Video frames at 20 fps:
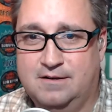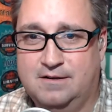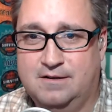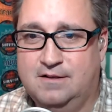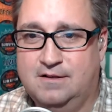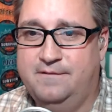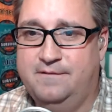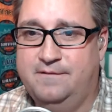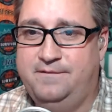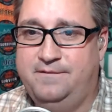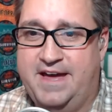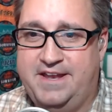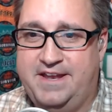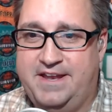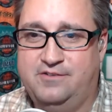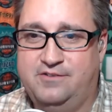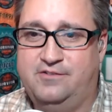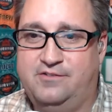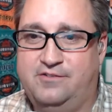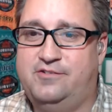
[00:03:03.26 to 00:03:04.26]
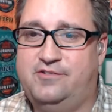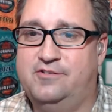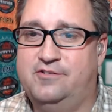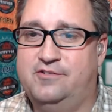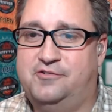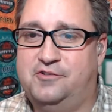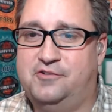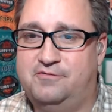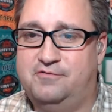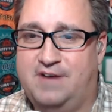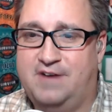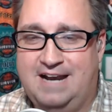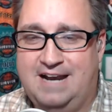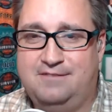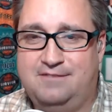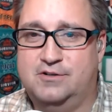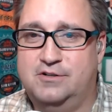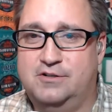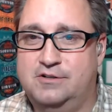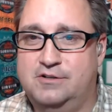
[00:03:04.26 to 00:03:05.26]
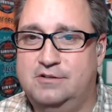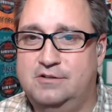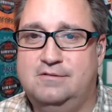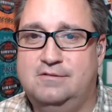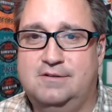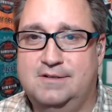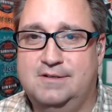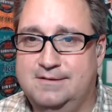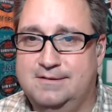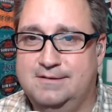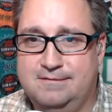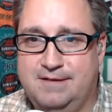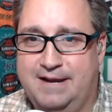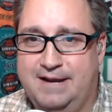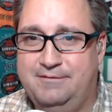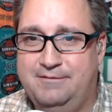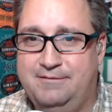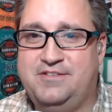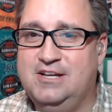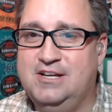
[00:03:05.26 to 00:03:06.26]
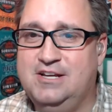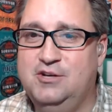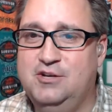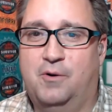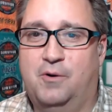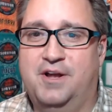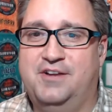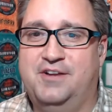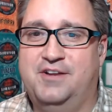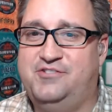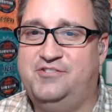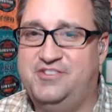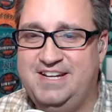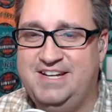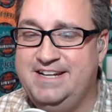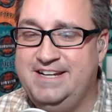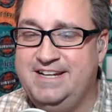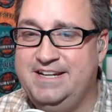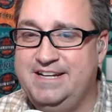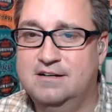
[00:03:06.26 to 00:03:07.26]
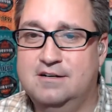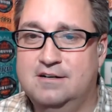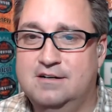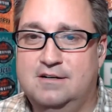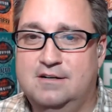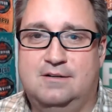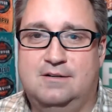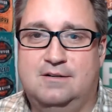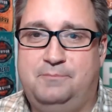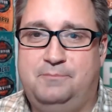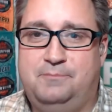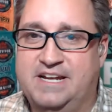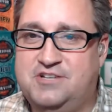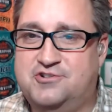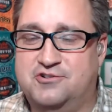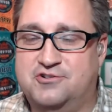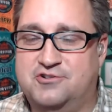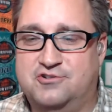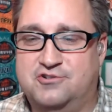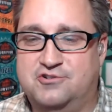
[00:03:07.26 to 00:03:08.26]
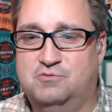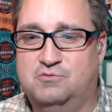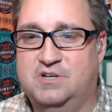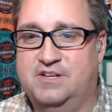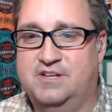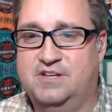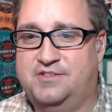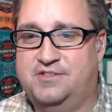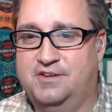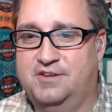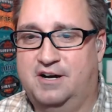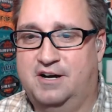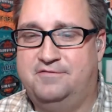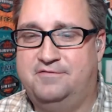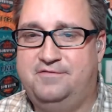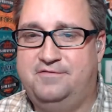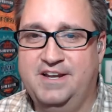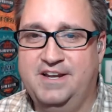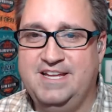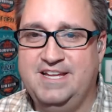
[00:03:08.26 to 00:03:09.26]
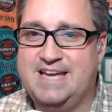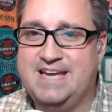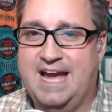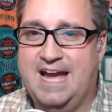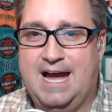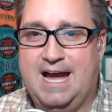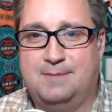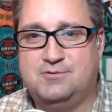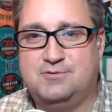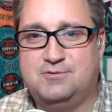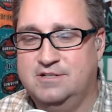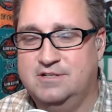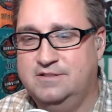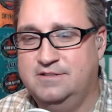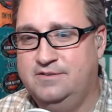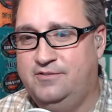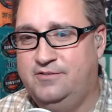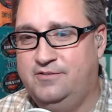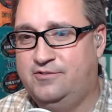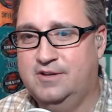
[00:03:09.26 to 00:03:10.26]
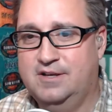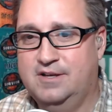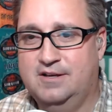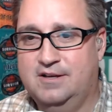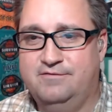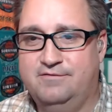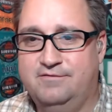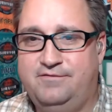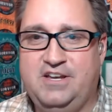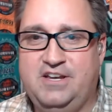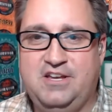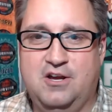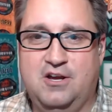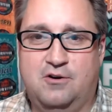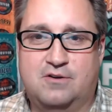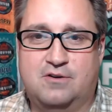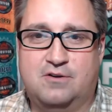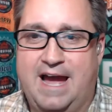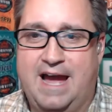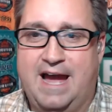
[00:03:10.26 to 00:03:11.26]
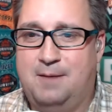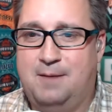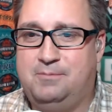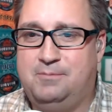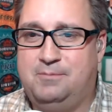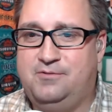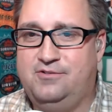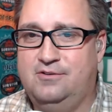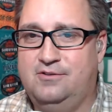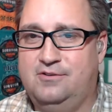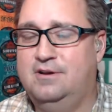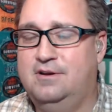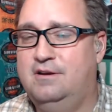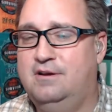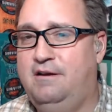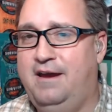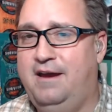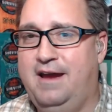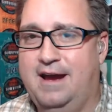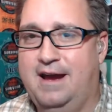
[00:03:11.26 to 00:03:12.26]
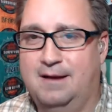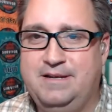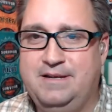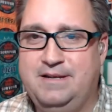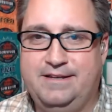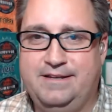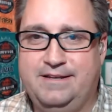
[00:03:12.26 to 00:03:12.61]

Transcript: that is Survivor, everything you want to see, pictures with funny captions, video caps. I mean,